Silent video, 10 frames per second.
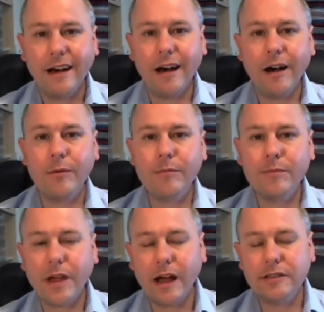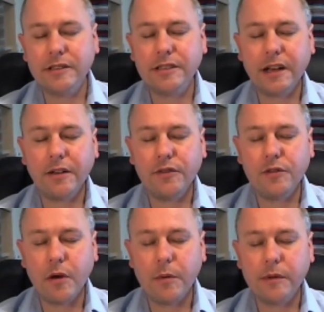and just take a few
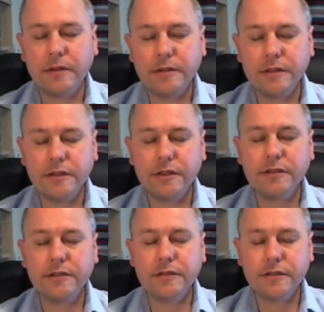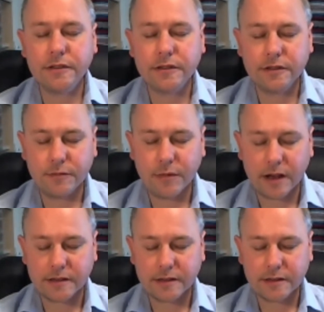moments to just to
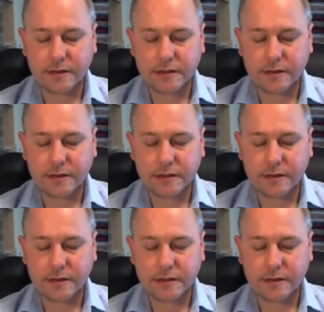rest.